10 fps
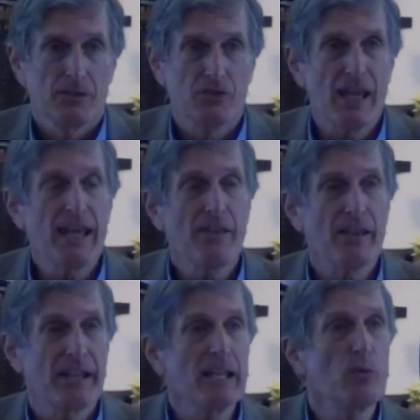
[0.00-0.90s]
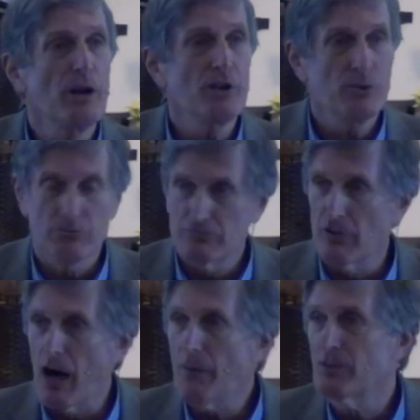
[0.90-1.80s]
saying that anyone who
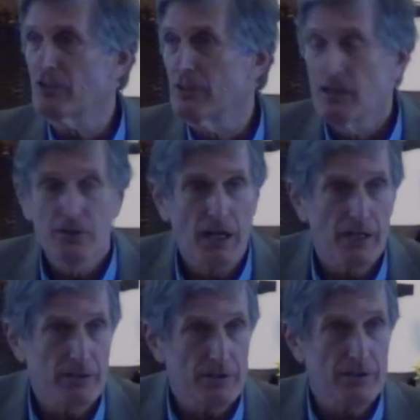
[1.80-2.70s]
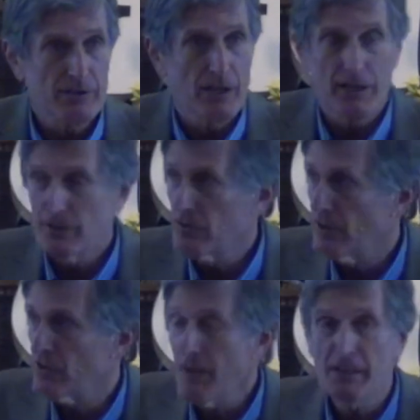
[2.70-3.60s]
robbed
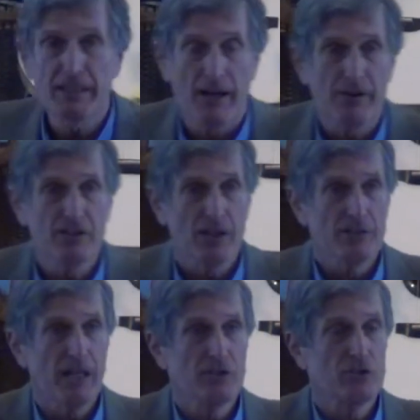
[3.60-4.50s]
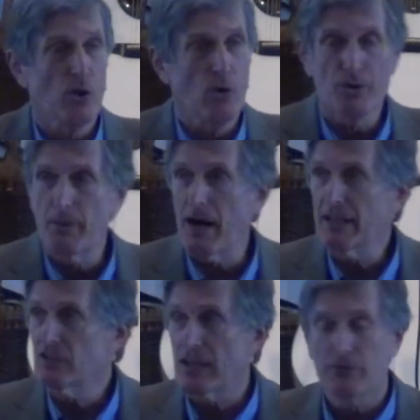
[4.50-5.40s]
cemeteries and stole the
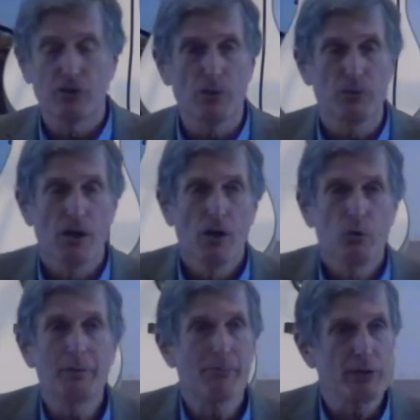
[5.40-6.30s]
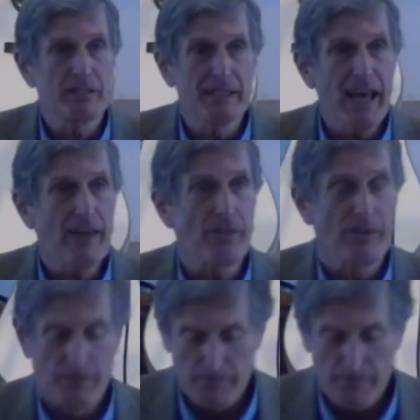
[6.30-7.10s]
bodies out of tombs would be put to death.